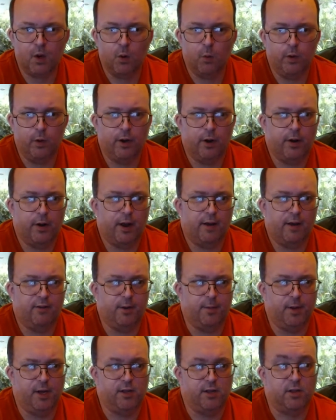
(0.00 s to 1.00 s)
we don't have
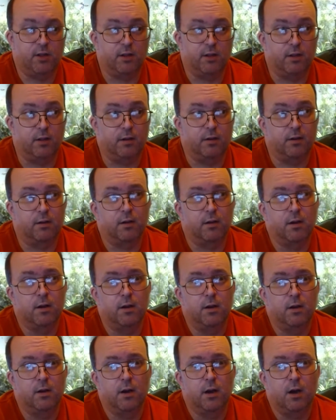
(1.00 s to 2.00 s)
any bears.
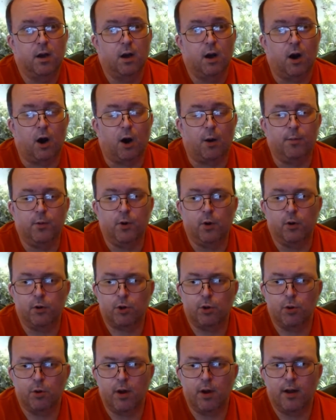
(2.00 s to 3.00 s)
I'm not
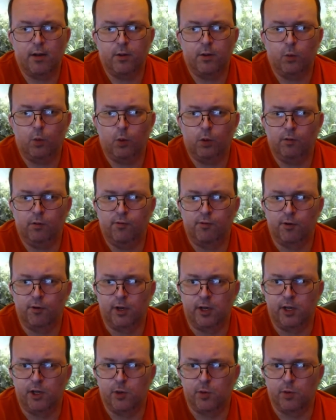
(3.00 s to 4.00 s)
sure how the wolf
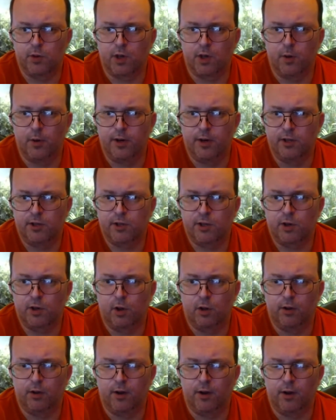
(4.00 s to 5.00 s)
release was going in
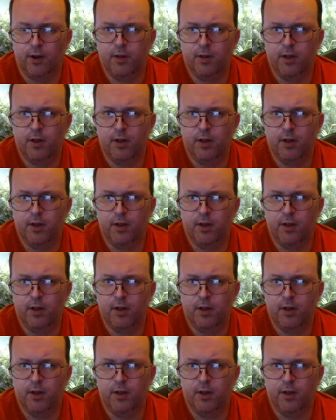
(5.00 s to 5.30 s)
Scotland. I know they